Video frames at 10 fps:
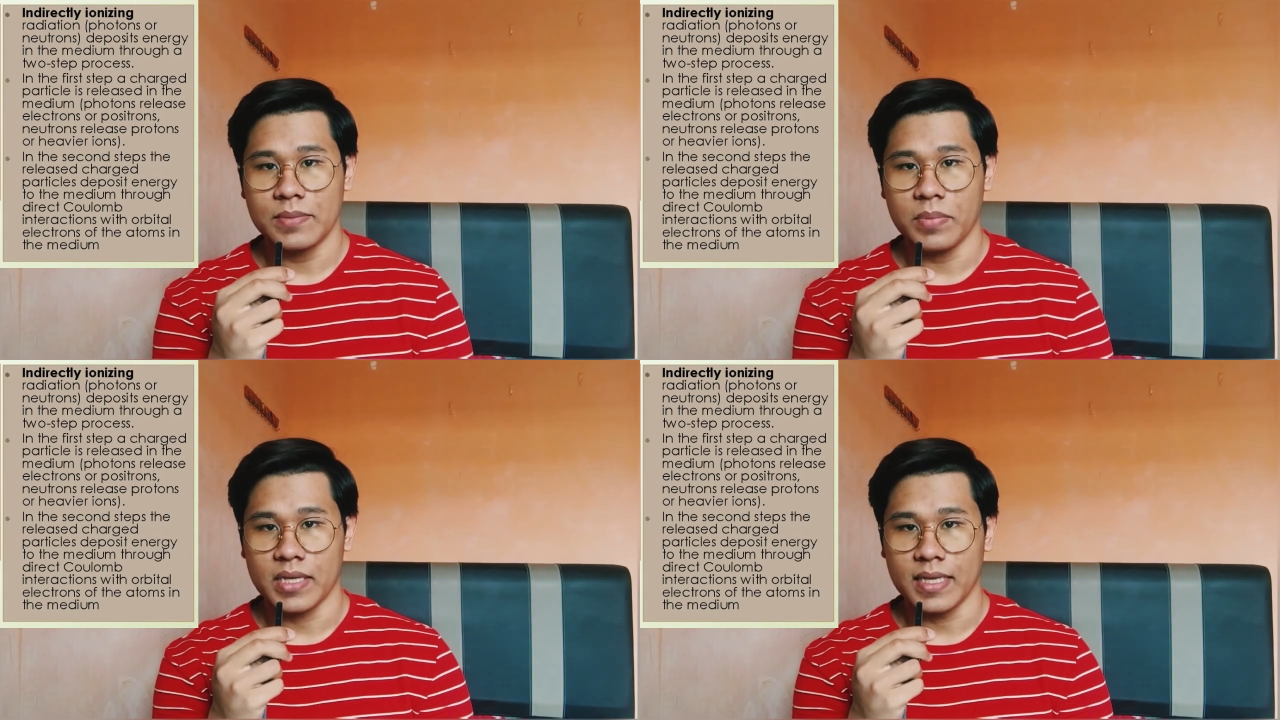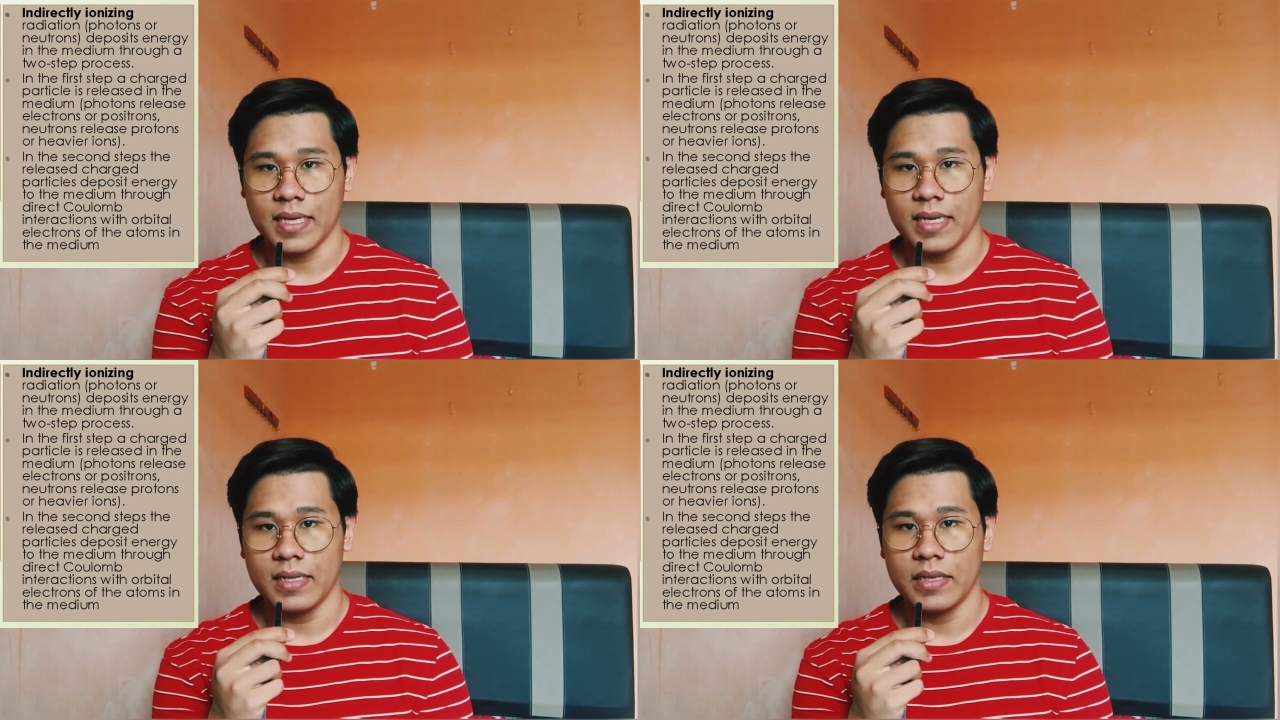
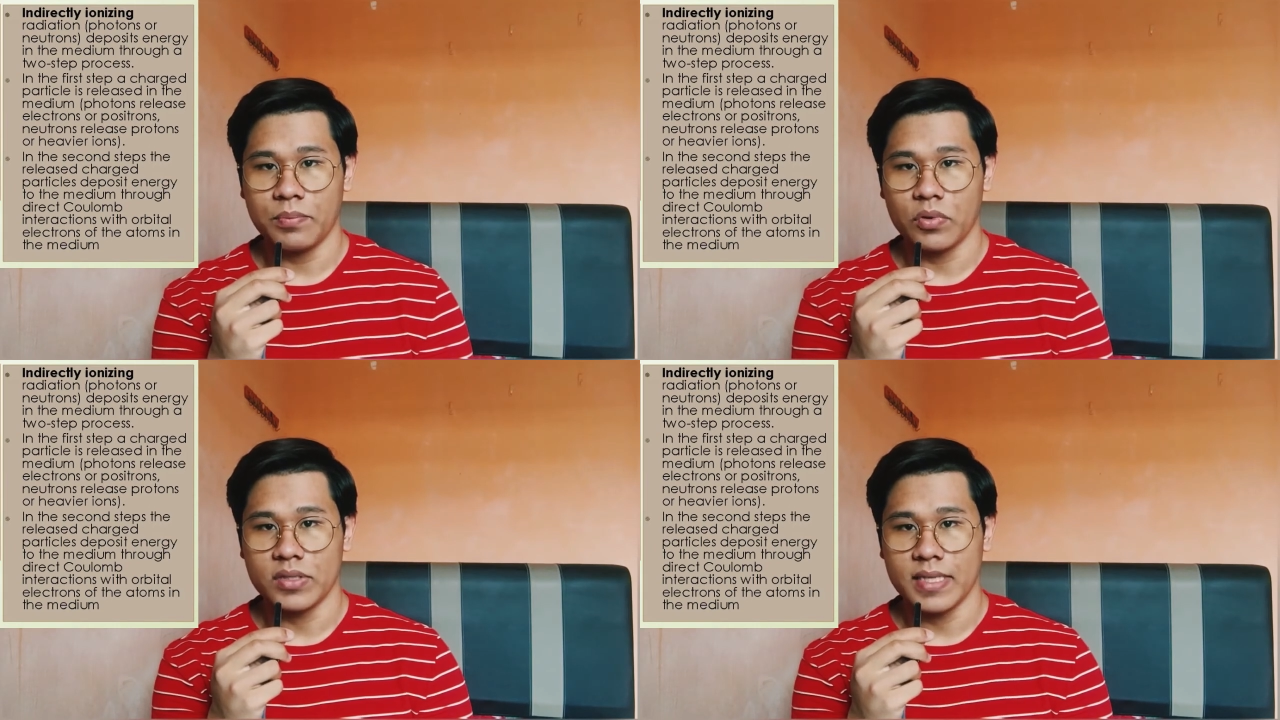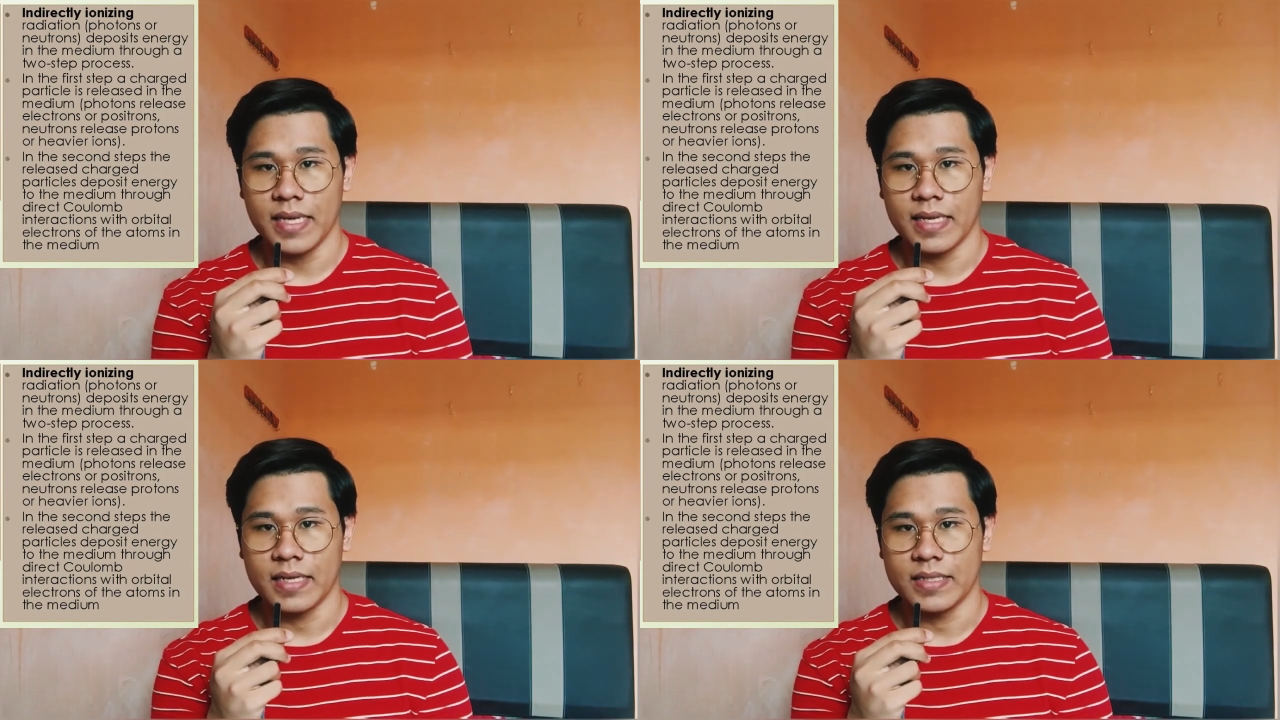particle deposit
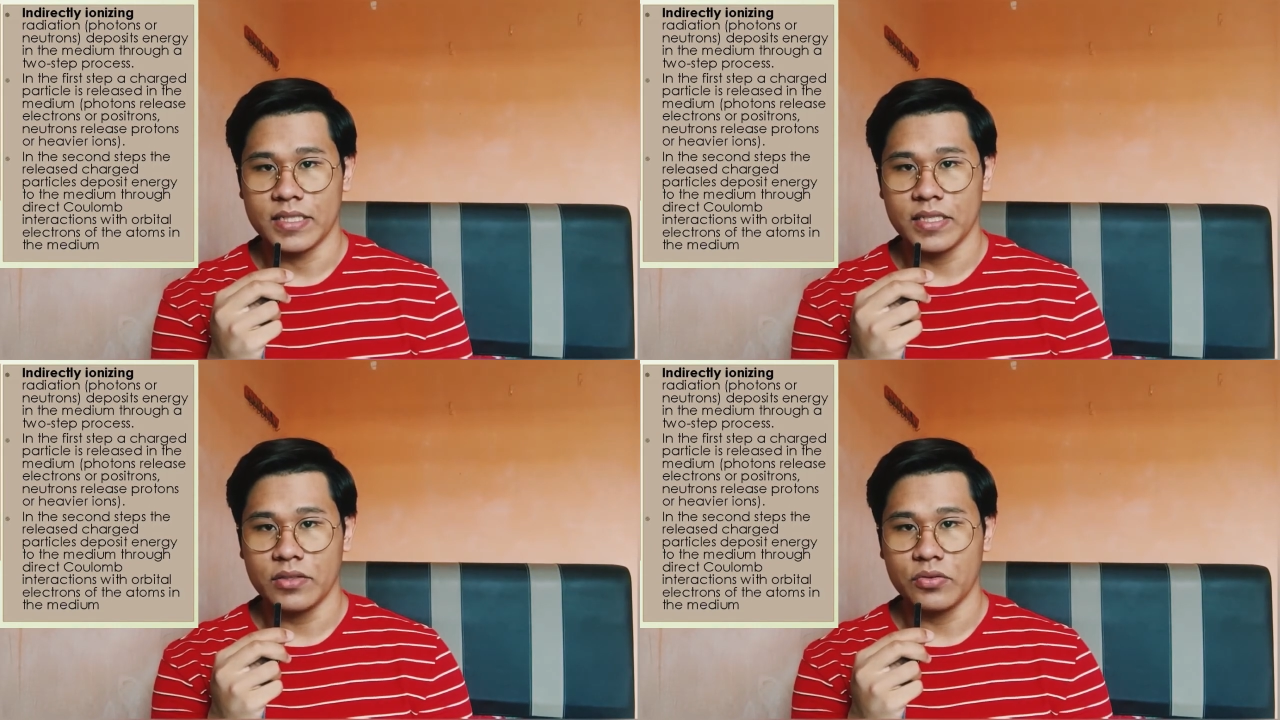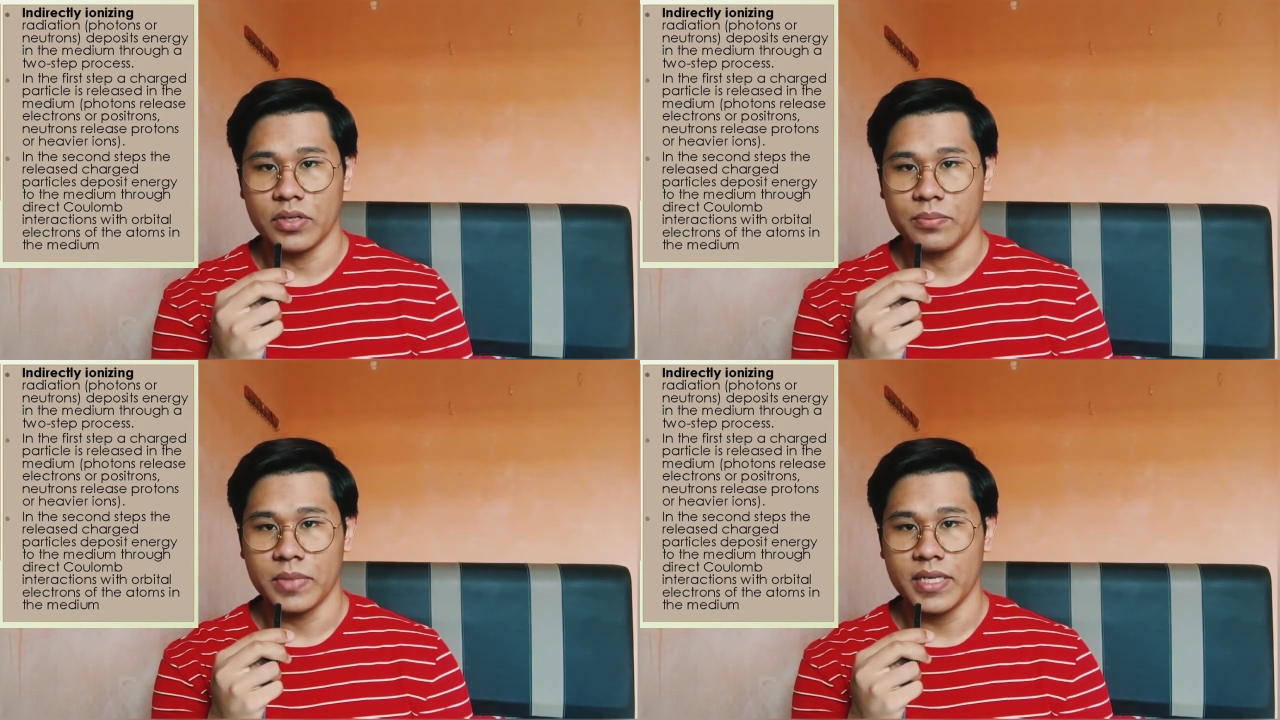energy to
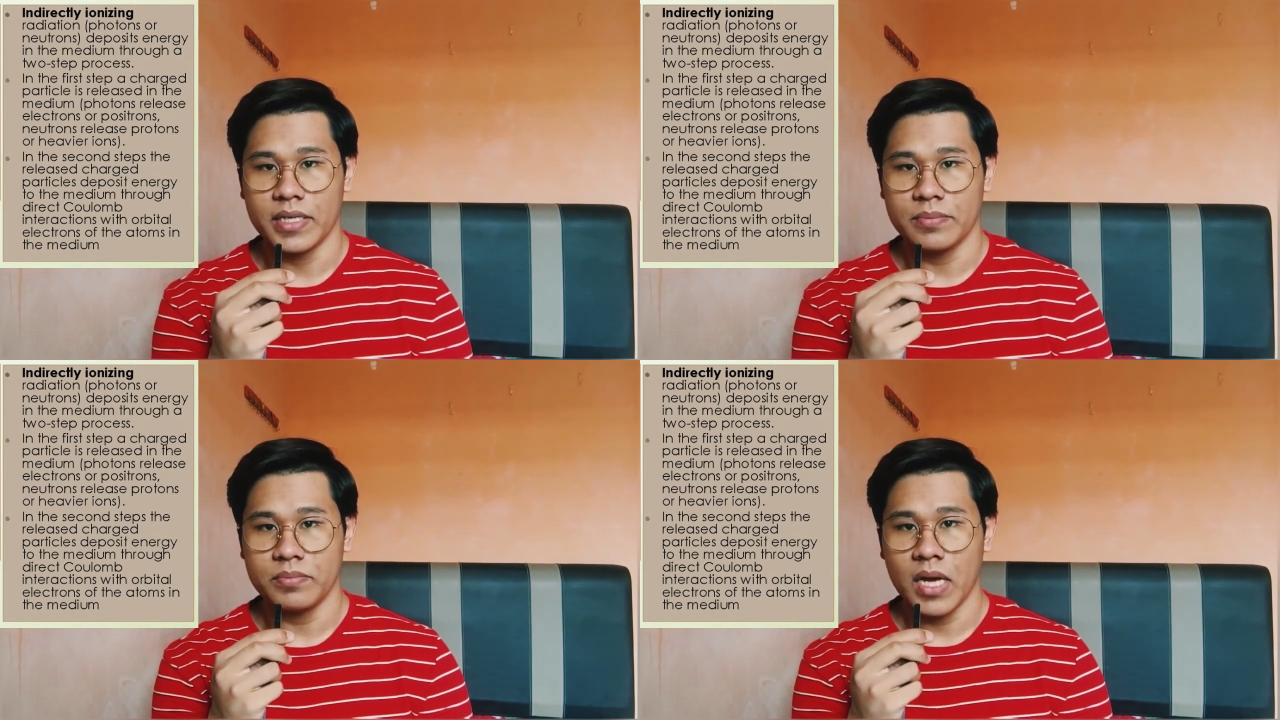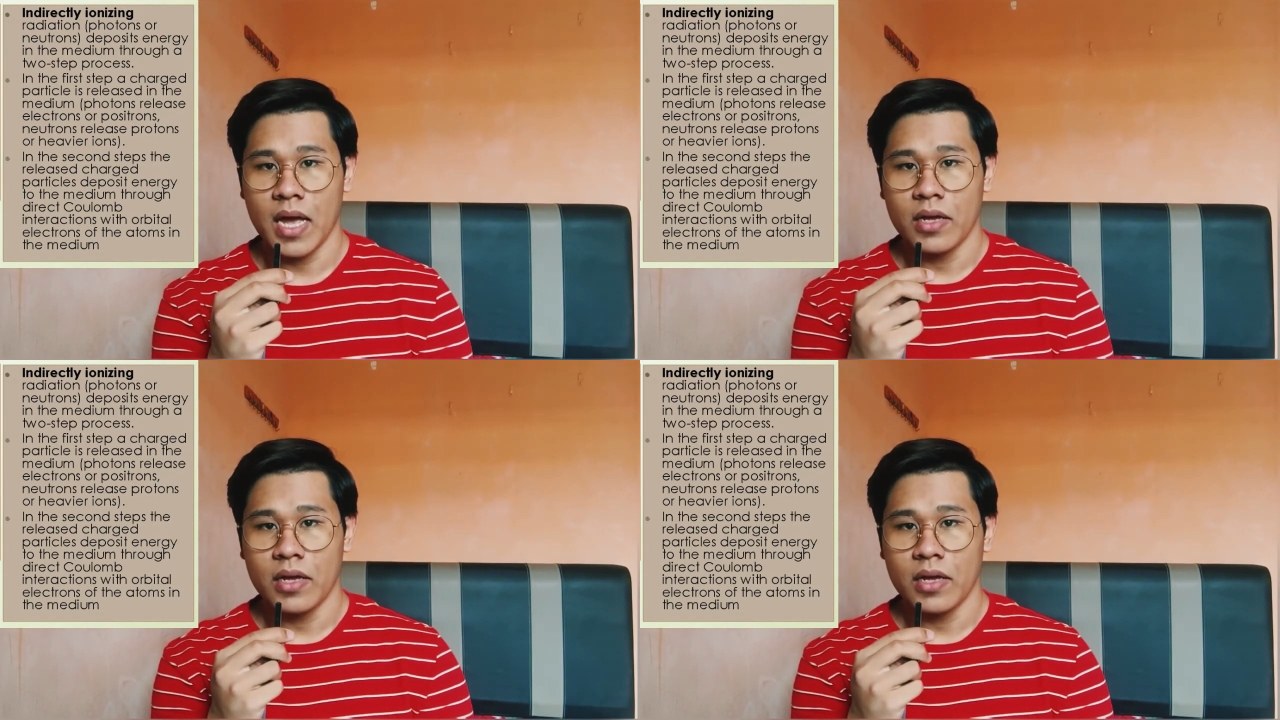the medium